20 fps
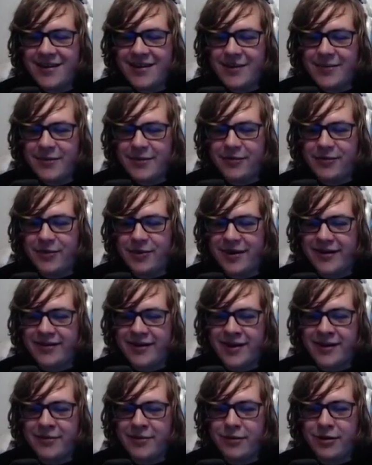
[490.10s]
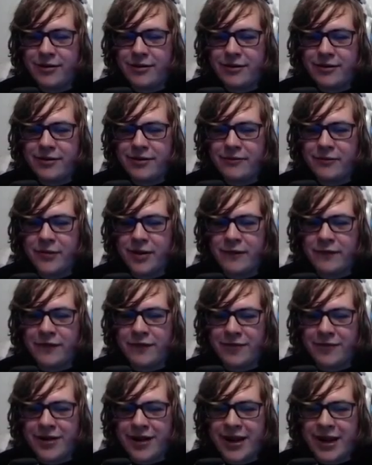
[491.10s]
been crazy. The Walker went
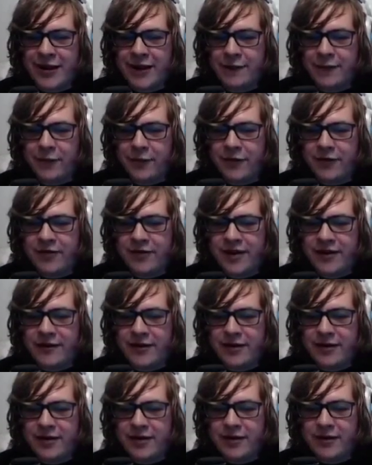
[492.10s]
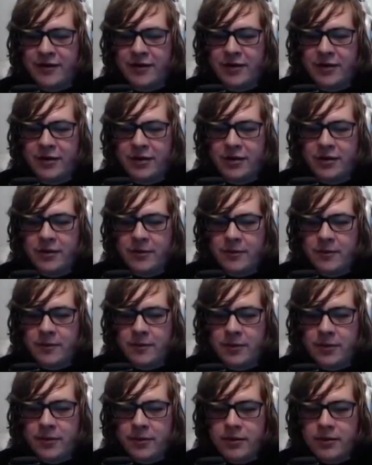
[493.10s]
from a 47,
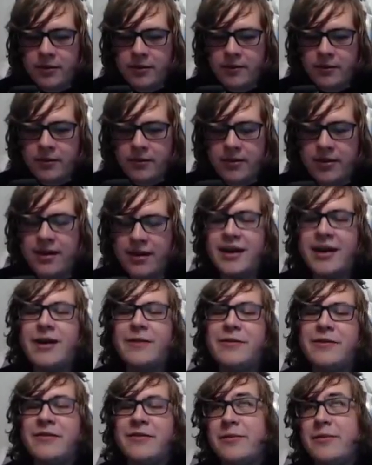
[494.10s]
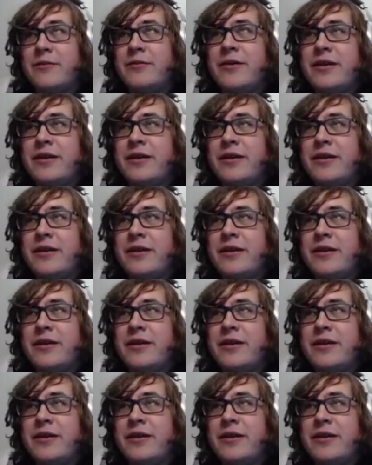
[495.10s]
how was it? It was